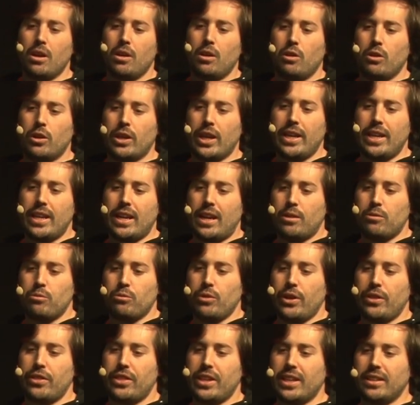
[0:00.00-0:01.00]
Okay, and
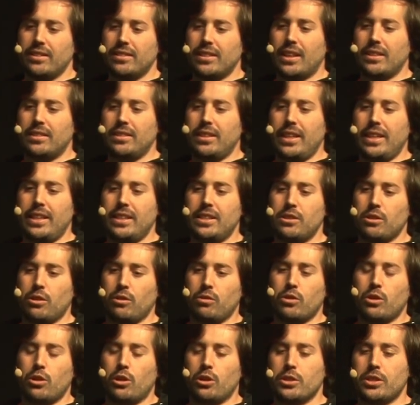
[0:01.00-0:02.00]
we think that this,
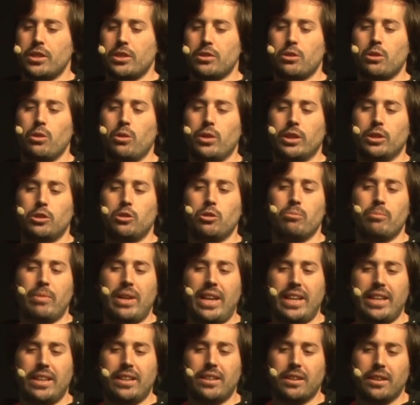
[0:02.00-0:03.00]
of course, is going to
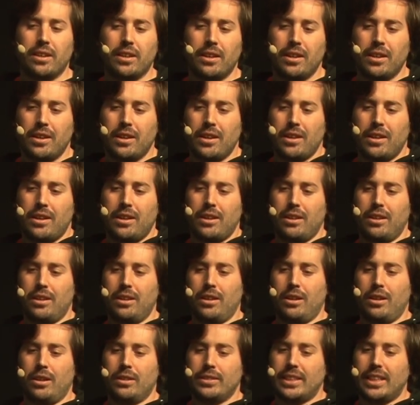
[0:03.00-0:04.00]
make
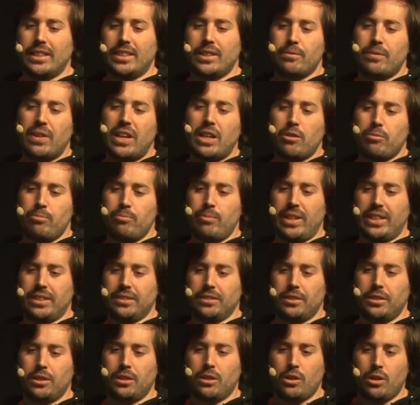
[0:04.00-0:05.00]
the
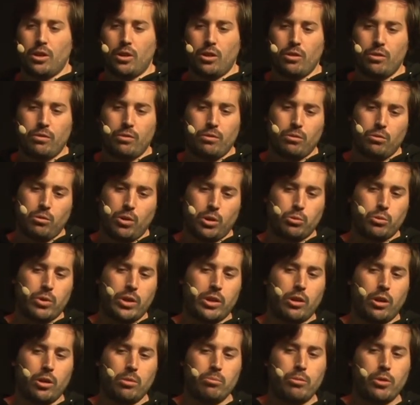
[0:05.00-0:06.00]
development of what we
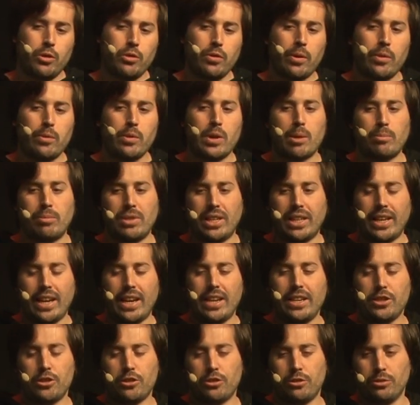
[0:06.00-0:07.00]
call provable
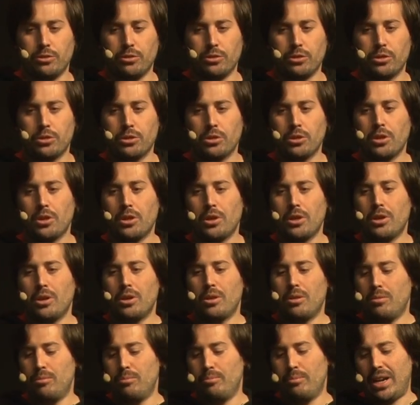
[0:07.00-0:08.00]
applications
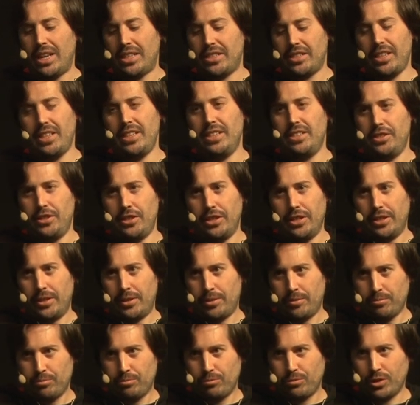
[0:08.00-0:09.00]
much
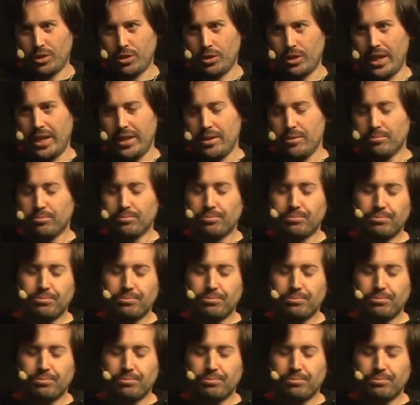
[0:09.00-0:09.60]
easier. Okay,